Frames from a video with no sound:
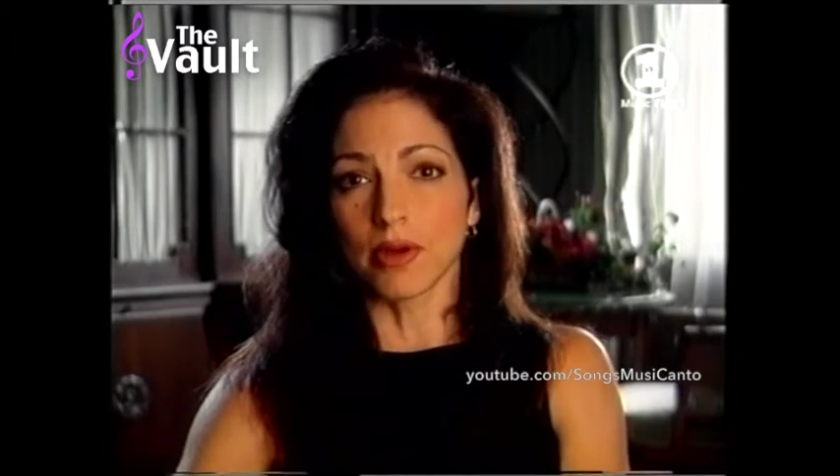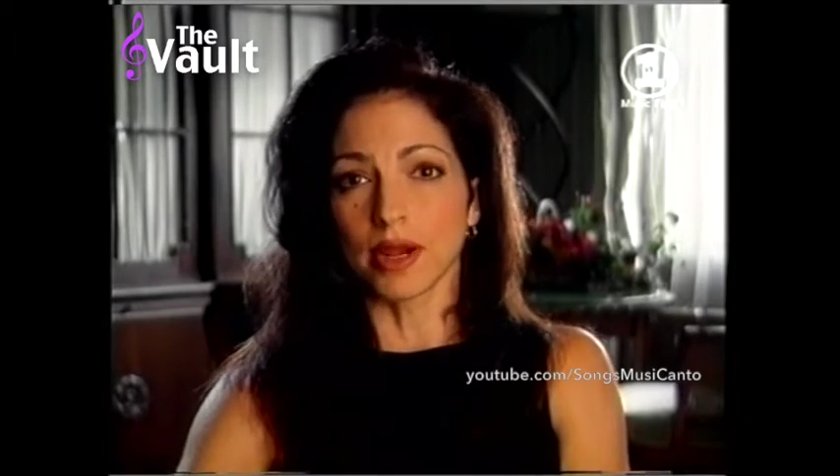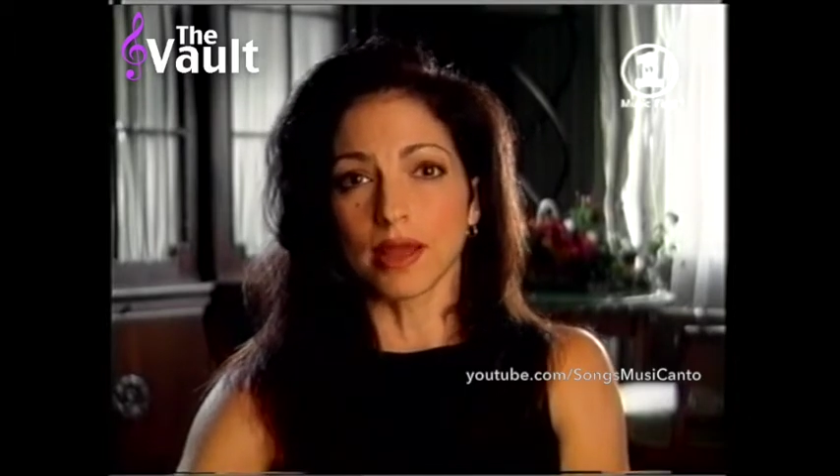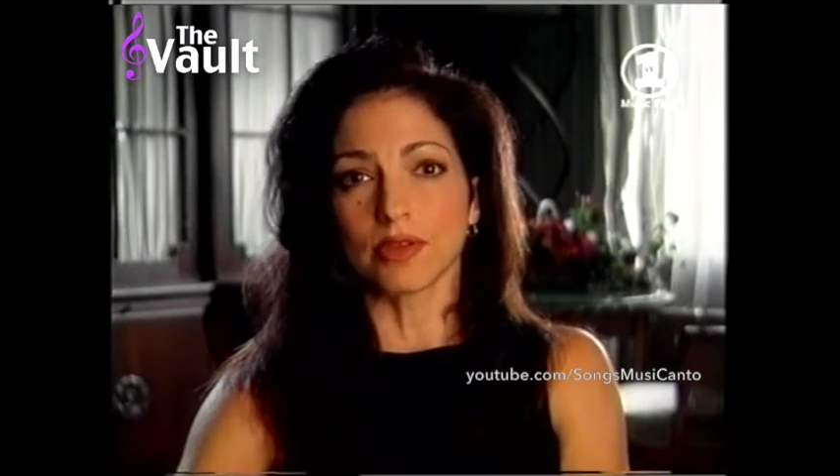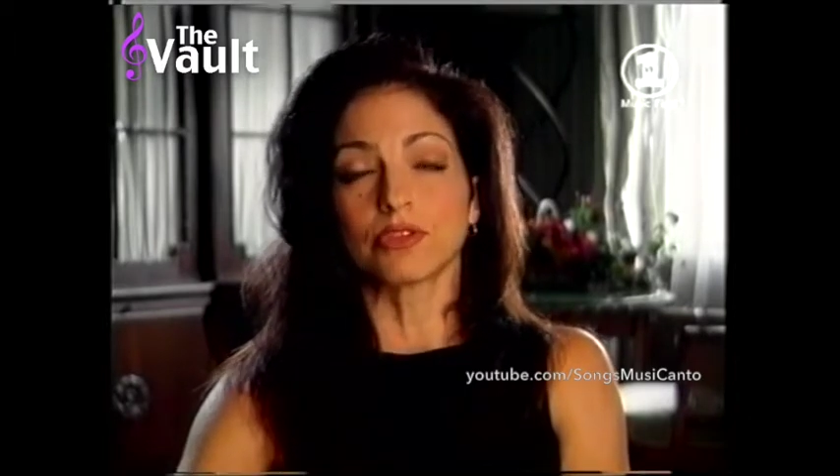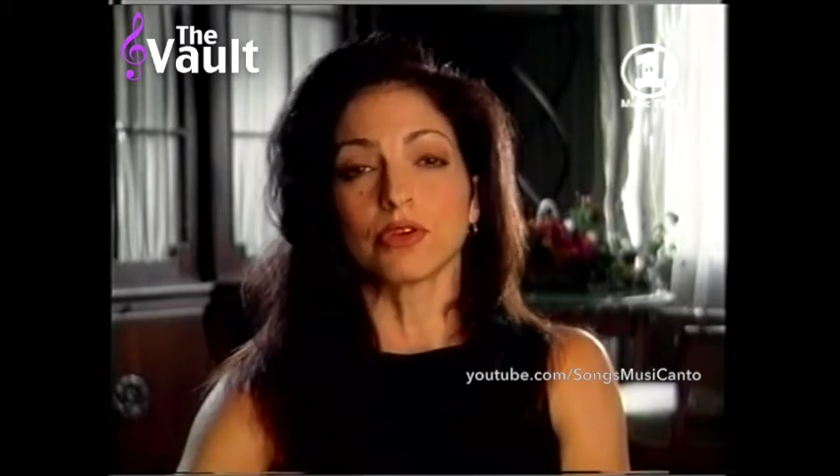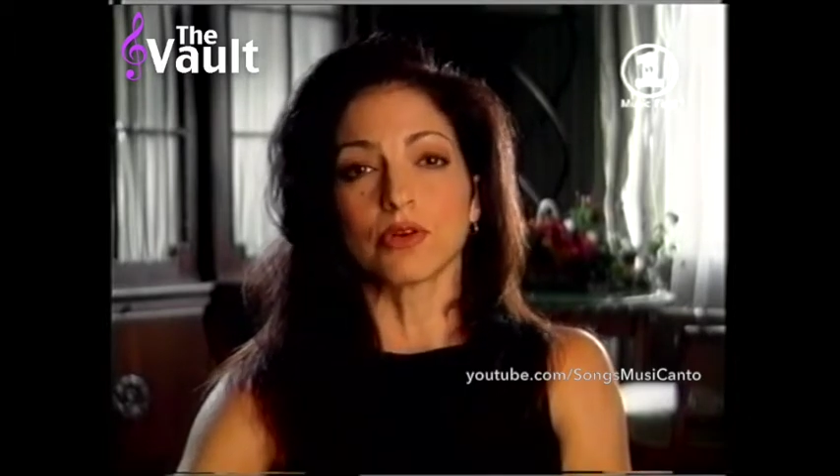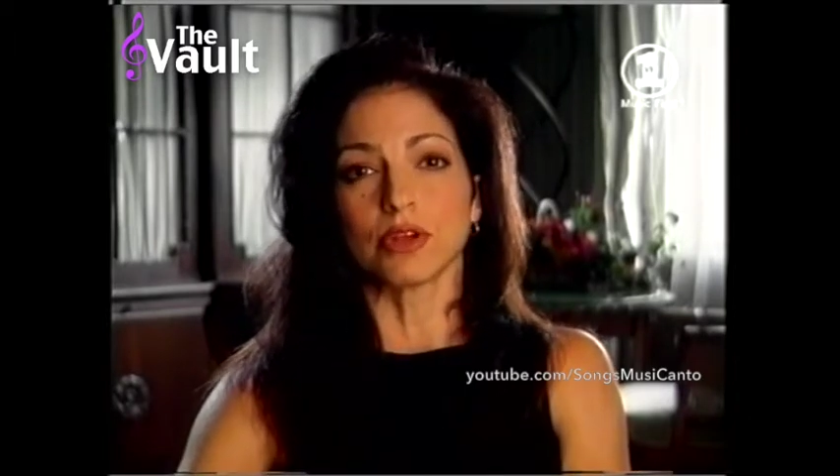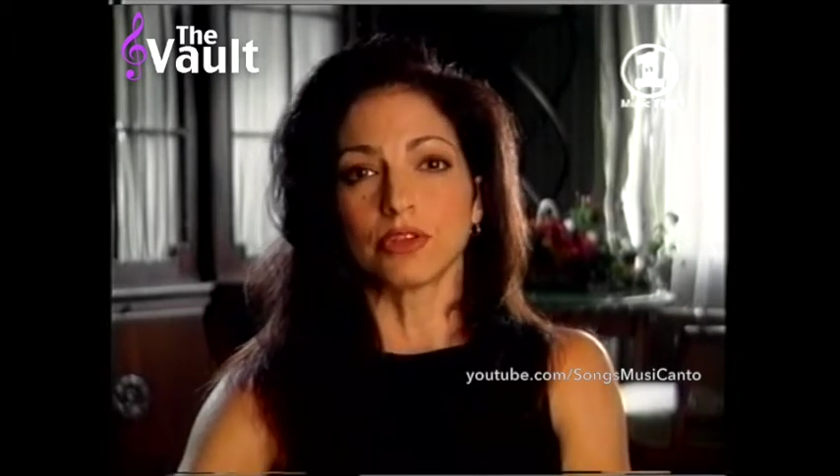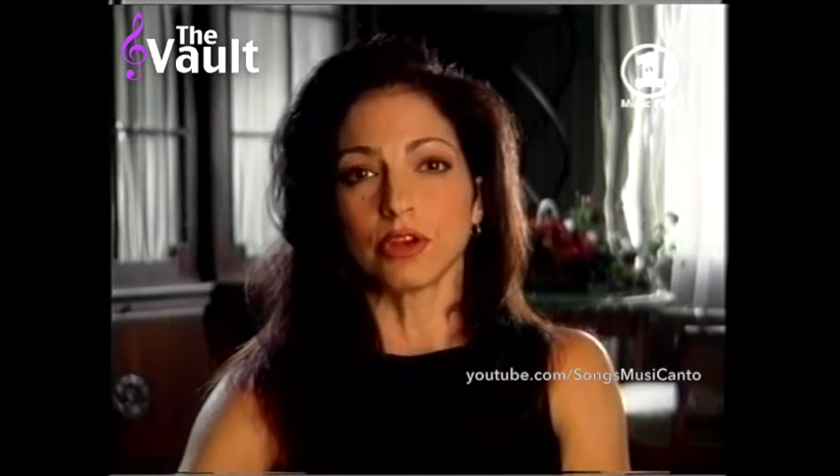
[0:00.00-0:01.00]
and I still
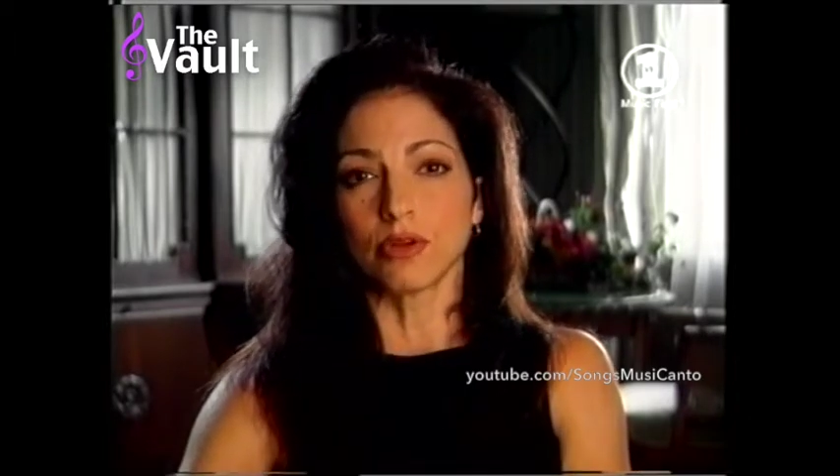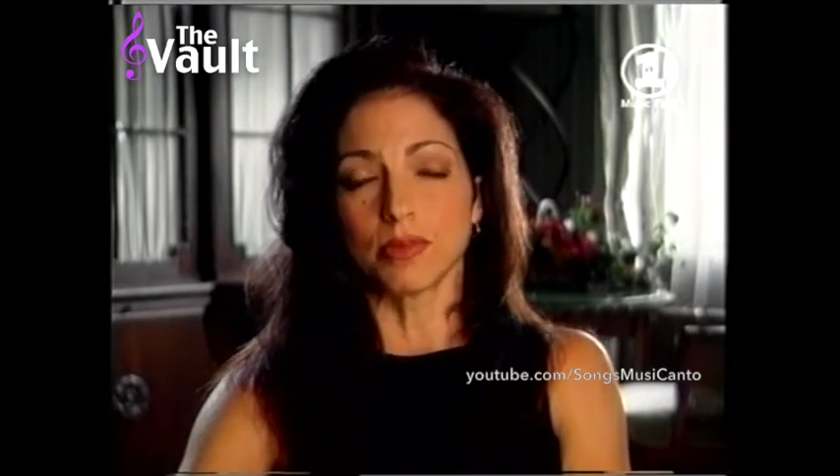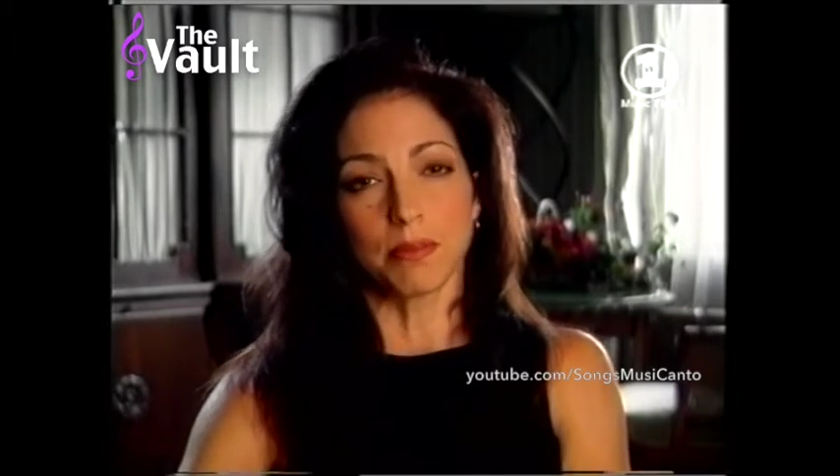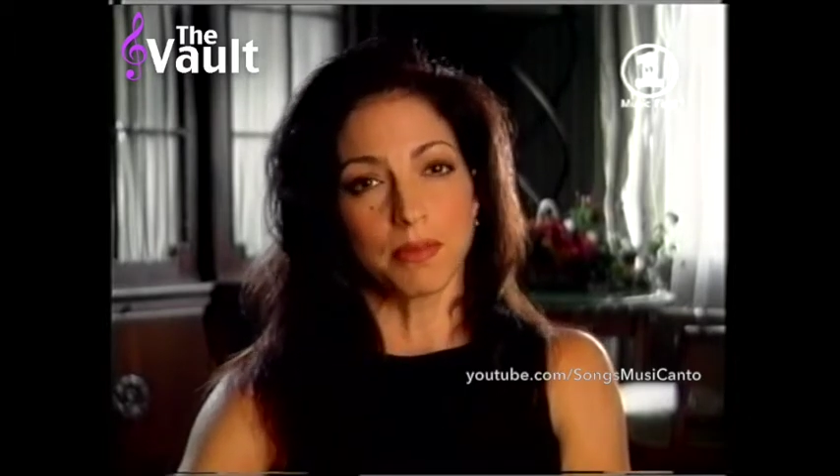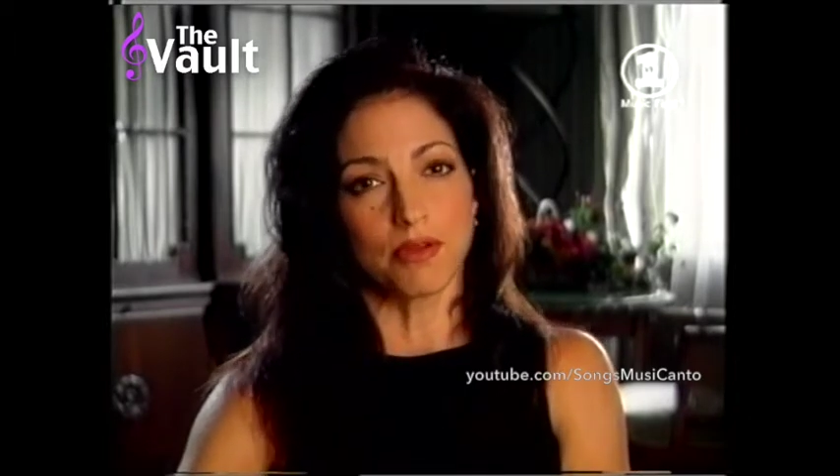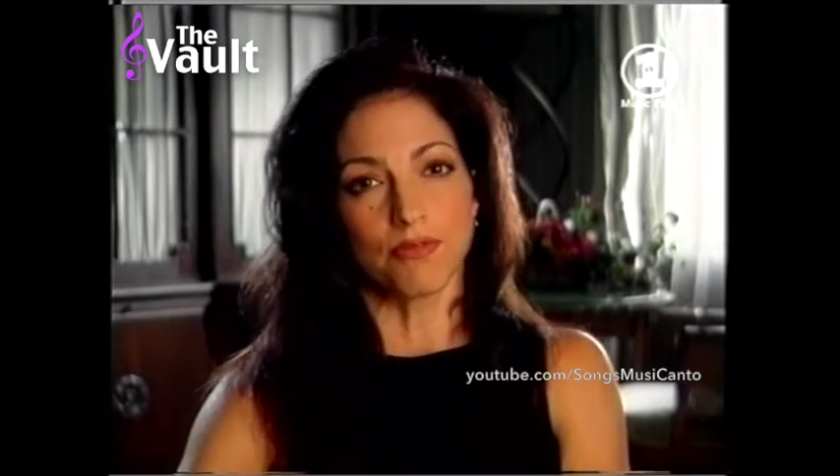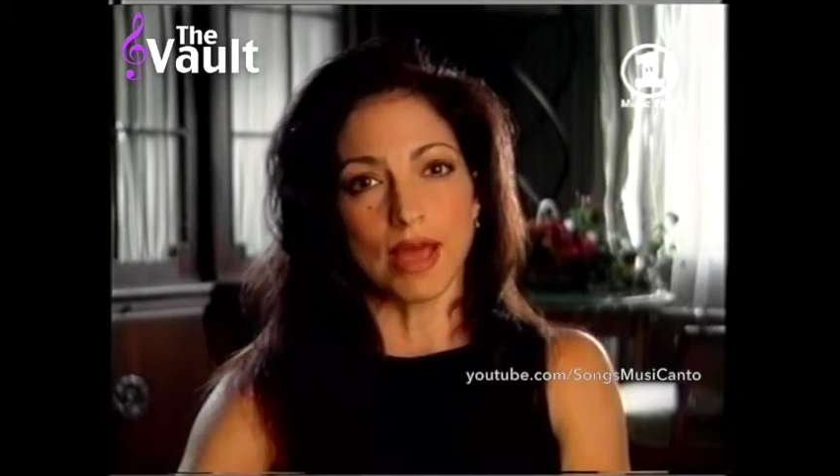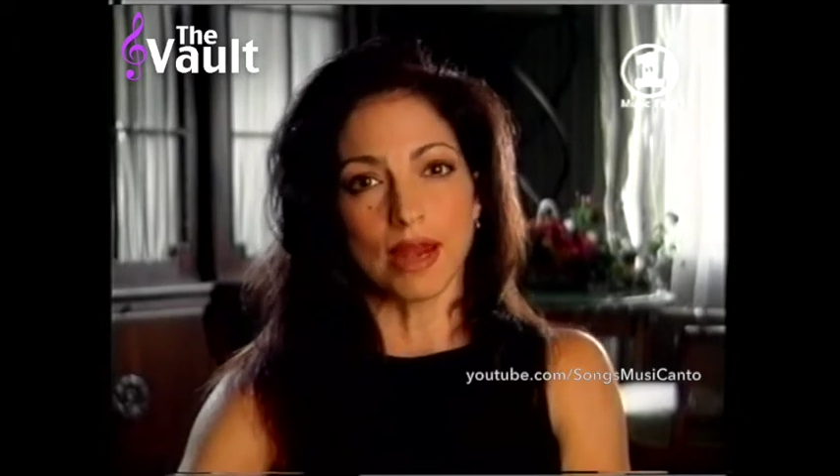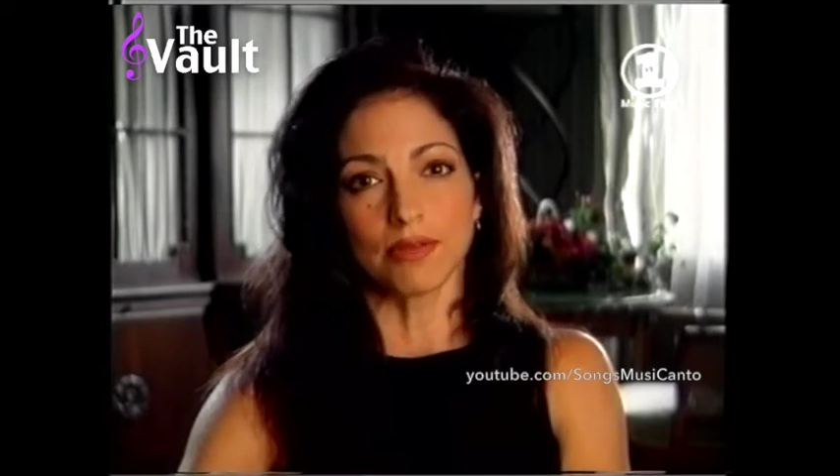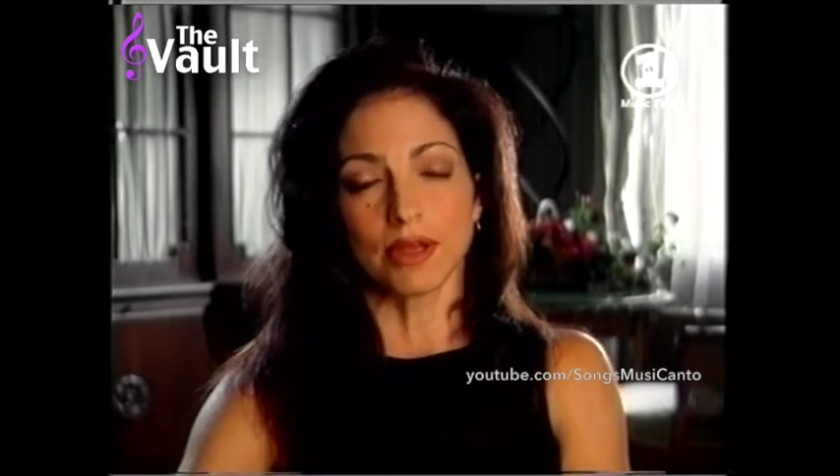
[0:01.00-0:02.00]
continue to be a big
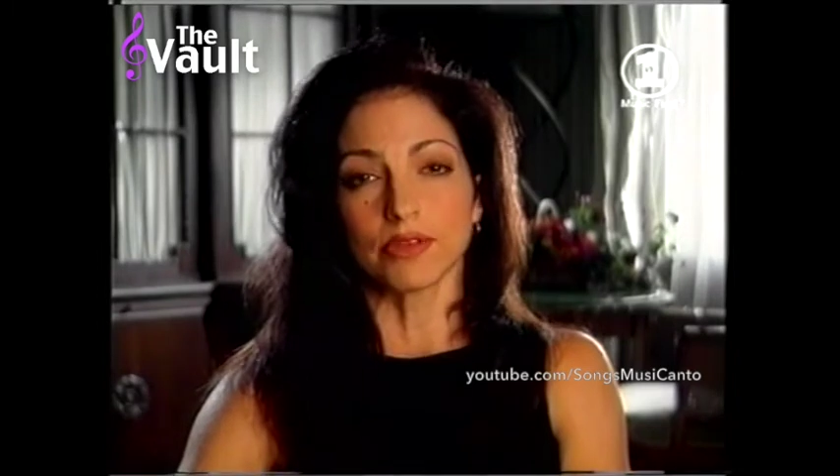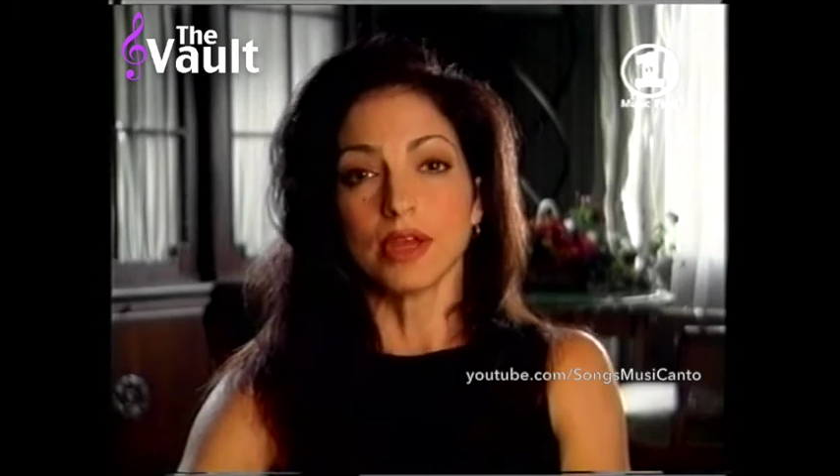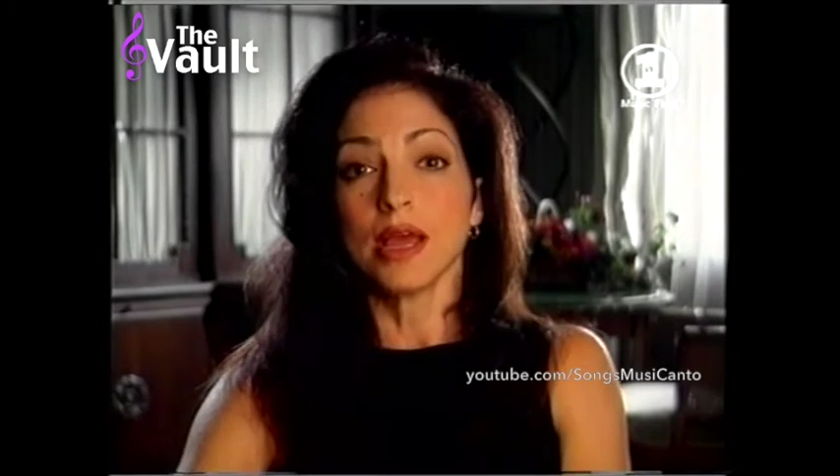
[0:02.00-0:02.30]
fan of his.